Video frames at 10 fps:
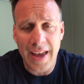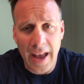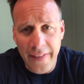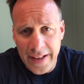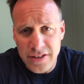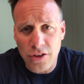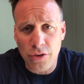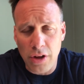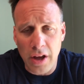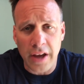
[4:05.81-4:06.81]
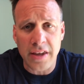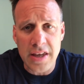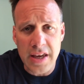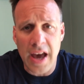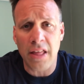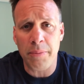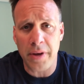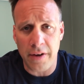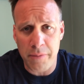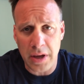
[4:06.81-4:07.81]
And that's a key
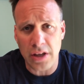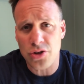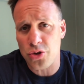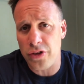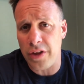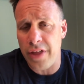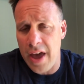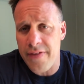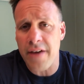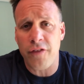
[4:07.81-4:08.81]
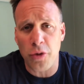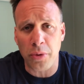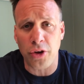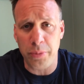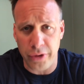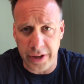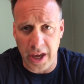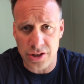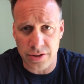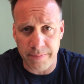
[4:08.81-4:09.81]
element of making sure that they have that verbal
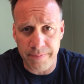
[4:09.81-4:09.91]
communication.